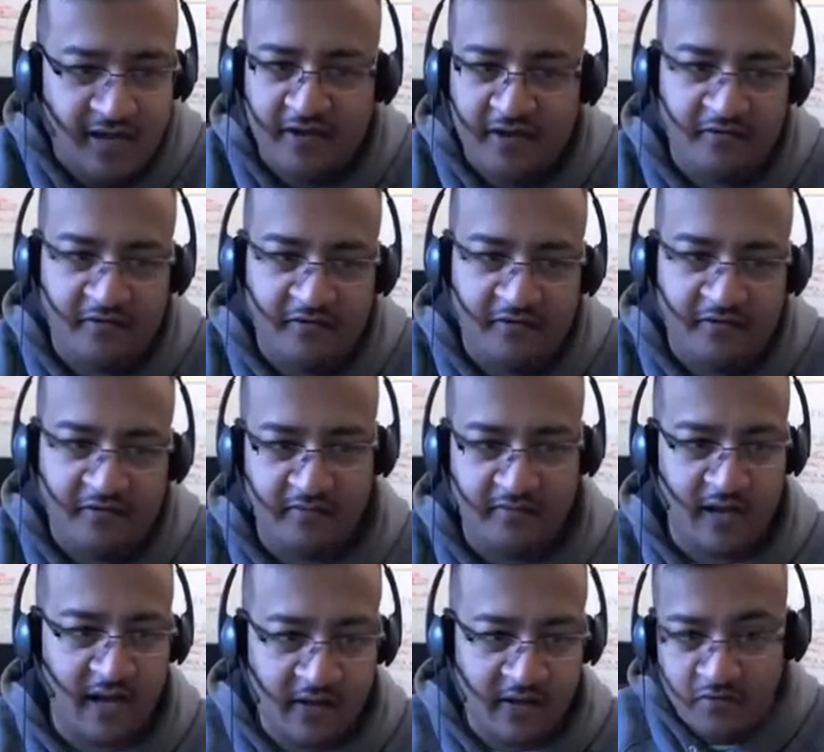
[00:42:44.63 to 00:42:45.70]
don't know,
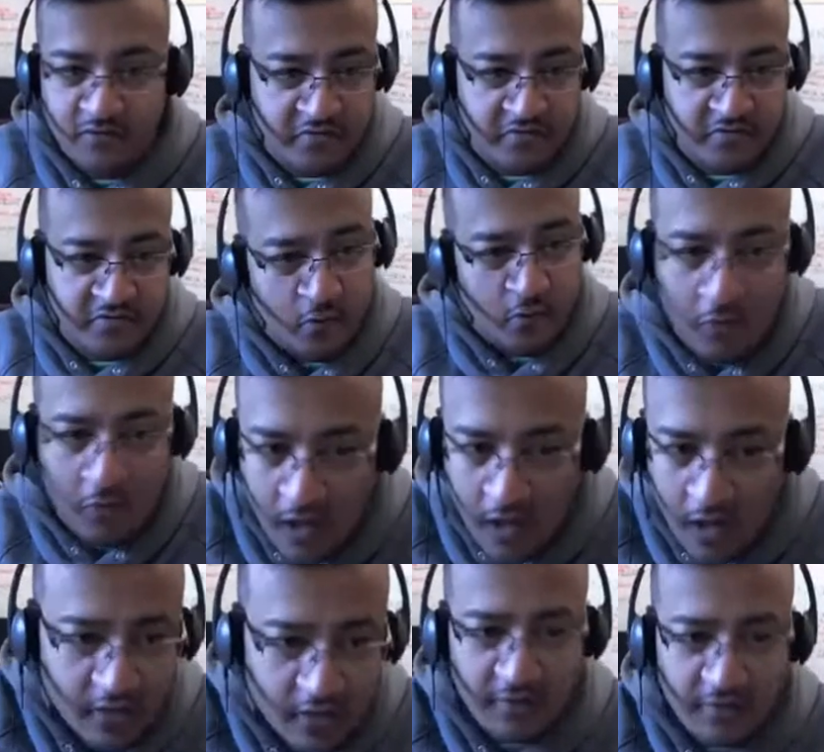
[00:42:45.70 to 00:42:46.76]
I can do the turtle
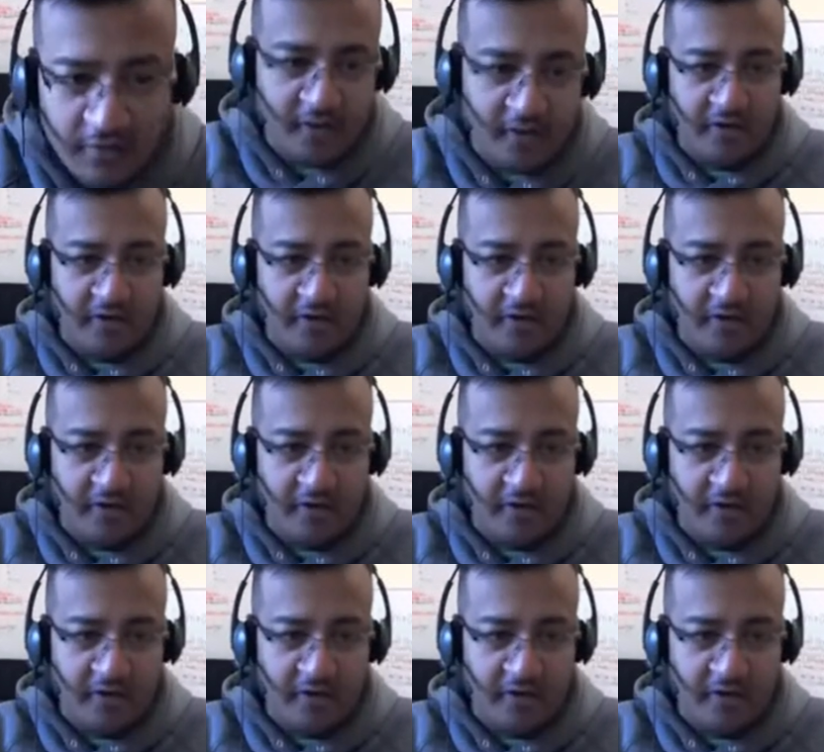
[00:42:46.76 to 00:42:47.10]
walk, but